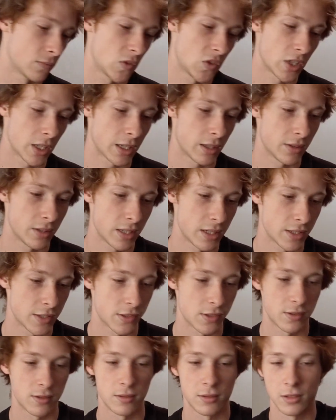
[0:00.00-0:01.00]
check out
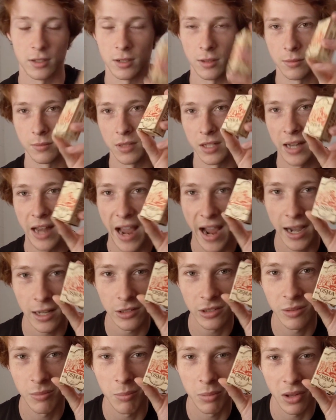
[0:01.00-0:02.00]
this uh, an
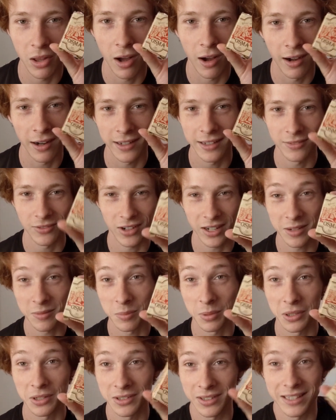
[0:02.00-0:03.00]
alum block if i
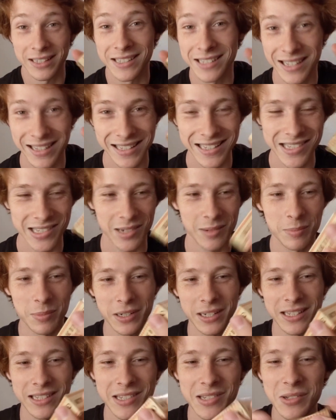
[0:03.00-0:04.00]
can put a link to this i'll
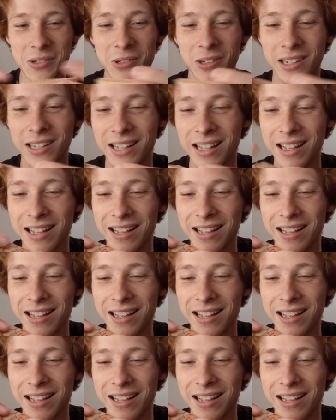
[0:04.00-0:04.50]
put it too